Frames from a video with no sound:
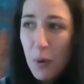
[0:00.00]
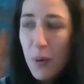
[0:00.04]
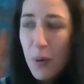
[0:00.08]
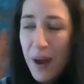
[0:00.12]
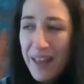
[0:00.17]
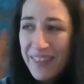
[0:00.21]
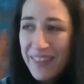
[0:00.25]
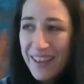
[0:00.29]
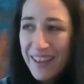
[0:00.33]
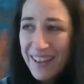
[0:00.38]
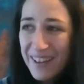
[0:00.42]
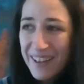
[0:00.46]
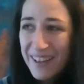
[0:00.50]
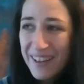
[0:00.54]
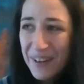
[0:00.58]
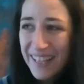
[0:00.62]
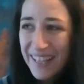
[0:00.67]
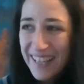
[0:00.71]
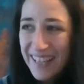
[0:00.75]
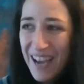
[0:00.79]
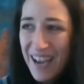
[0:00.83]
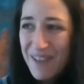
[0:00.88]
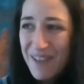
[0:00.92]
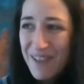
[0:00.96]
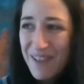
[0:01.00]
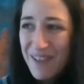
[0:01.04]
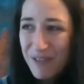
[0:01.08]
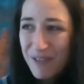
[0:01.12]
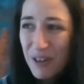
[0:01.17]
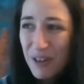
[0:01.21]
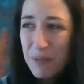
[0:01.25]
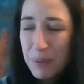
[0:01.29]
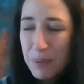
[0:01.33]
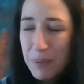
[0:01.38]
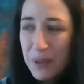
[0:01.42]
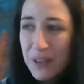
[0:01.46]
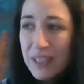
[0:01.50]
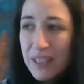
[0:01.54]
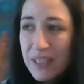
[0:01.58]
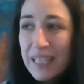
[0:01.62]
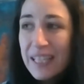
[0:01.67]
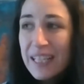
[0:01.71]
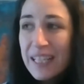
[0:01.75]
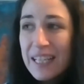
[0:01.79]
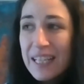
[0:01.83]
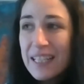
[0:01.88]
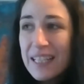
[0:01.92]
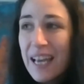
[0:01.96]
where they, where they came from but
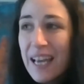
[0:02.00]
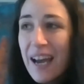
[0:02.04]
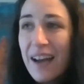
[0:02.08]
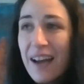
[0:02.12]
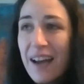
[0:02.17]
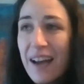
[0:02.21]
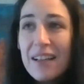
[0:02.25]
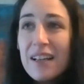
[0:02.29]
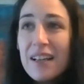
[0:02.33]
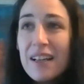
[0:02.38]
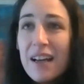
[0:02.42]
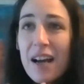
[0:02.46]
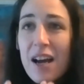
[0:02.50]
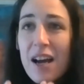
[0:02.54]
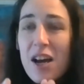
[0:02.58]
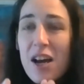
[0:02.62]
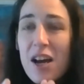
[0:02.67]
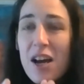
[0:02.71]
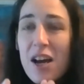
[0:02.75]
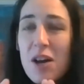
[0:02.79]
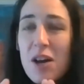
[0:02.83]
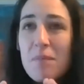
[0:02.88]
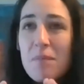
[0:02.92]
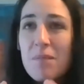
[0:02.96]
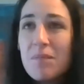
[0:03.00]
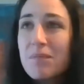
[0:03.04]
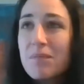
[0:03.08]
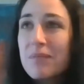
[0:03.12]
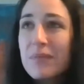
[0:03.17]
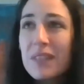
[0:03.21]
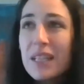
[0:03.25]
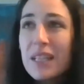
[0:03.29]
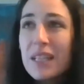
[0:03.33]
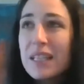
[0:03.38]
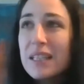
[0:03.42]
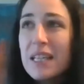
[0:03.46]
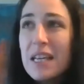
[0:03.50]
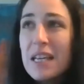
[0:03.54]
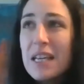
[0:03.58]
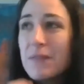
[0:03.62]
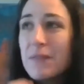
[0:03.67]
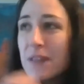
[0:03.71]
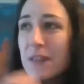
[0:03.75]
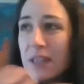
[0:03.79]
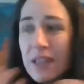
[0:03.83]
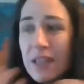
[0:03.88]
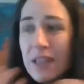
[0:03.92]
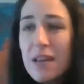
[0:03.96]
yeah um if
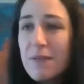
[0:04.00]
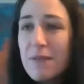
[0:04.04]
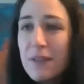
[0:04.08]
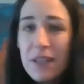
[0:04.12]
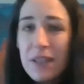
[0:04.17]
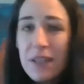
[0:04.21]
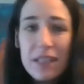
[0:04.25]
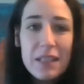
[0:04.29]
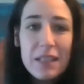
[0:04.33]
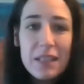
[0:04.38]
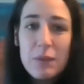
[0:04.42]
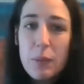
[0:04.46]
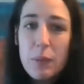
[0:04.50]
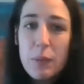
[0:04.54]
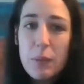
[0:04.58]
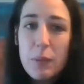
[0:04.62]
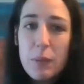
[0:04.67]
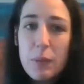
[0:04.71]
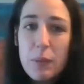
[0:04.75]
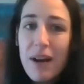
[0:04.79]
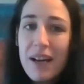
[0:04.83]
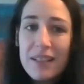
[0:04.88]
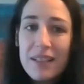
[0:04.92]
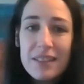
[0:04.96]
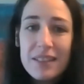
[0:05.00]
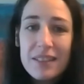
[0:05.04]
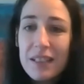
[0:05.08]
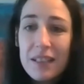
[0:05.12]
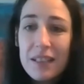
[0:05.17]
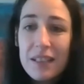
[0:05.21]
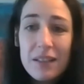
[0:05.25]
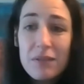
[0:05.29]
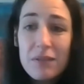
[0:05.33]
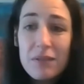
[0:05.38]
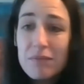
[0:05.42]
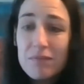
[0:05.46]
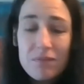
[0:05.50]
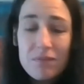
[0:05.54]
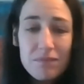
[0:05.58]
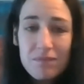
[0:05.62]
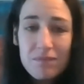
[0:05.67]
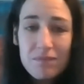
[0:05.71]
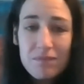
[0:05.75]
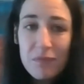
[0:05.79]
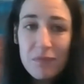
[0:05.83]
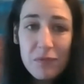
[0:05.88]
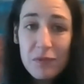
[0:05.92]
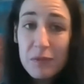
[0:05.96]
you if you can leave a bit of grass
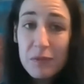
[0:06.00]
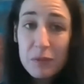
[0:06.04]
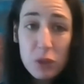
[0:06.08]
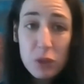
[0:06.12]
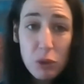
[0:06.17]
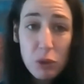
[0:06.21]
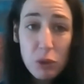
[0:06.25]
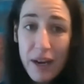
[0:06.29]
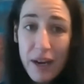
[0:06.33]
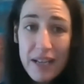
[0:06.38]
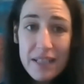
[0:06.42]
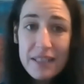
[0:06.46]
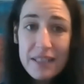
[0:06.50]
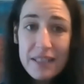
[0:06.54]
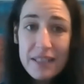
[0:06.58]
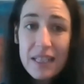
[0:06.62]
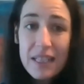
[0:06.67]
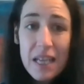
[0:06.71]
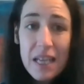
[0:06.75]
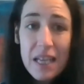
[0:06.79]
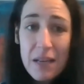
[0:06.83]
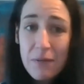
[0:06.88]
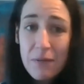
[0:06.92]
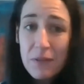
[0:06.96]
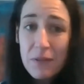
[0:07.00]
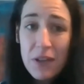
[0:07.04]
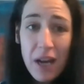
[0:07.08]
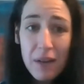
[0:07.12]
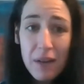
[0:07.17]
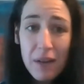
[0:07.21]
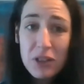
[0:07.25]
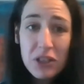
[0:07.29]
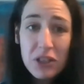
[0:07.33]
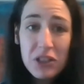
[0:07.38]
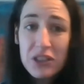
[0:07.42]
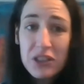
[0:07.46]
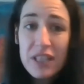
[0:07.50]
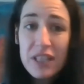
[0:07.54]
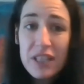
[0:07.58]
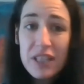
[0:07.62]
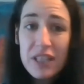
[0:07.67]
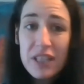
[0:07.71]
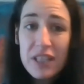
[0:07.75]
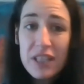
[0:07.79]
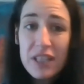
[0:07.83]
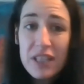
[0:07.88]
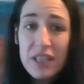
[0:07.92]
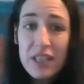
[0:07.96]
great if you have to cut it
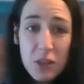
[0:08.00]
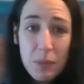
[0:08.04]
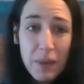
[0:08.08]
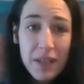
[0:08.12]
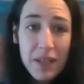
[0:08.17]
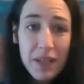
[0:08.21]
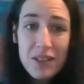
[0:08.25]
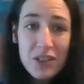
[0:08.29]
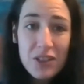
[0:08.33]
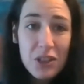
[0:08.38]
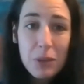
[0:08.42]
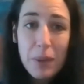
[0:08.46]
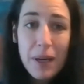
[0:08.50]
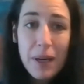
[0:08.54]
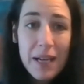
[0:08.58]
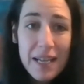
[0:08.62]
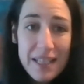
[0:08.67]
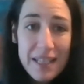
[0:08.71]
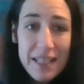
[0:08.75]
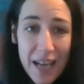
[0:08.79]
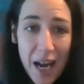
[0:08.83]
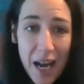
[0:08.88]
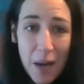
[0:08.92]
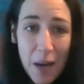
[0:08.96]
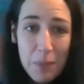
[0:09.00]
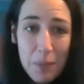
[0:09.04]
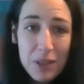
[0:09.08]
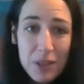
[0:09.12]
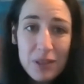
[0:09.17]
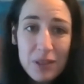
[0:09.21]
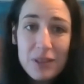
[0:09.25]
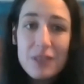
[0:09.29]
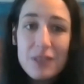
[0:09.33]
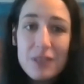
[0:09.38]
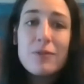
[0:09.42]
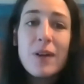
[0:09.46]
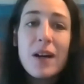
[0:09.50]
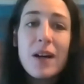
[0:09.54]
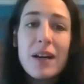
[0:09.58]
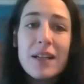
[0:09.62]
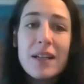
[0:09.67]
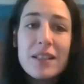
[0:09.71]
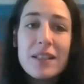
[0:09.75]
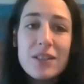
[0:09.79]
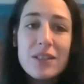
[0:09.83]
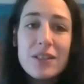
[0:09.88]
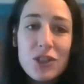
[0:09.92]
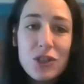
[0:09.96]
in spring and summer it's absolutely
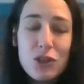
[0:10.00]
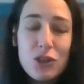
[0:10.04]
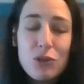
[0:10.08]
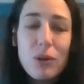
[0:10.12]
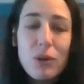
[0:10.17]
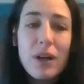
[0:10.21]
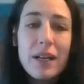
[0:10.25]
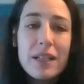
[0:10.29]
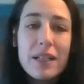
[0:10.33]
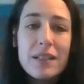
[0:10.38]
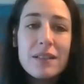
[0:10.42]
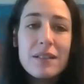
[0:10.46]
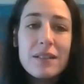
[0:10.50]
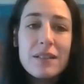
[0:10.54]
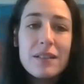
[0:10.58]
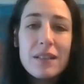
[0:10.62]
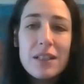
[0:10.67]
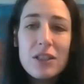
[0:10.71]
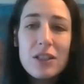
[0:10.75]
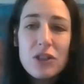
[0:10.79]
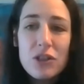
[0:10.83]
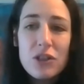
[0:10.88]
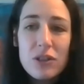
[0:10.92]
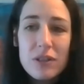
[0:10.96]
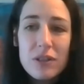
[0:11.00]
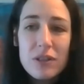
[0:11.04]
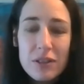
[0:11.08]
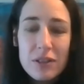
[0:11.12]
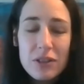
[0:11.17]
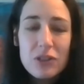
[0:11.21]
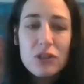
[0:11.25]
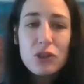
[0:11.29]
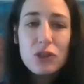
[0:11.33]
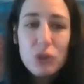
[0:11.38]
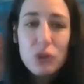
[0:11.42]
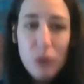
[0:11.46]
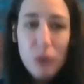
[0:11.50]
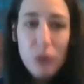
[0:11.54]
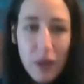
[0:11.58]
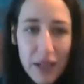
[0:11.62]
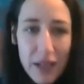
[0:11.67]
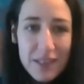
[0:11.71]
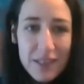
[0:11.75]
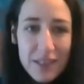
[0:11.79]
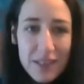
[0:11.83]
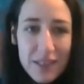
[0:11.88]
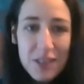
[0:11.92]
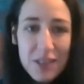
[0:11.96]
fine just try and try
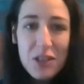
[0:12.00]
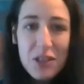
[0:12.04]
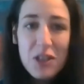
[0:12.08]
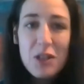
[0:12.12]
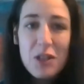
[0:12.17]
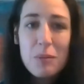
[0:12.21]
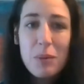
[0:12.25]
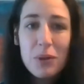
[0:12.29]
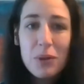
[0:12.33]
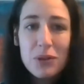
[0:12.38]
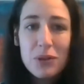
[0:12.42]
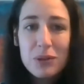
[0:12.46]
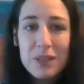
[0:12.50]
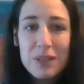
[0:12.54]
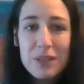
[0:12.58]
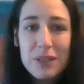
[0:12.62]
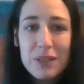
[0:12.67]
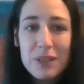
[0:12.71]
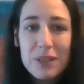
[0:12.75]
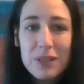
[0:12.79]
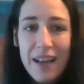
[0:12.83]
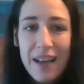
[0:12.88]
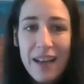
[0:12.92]
and disturb what's already in there.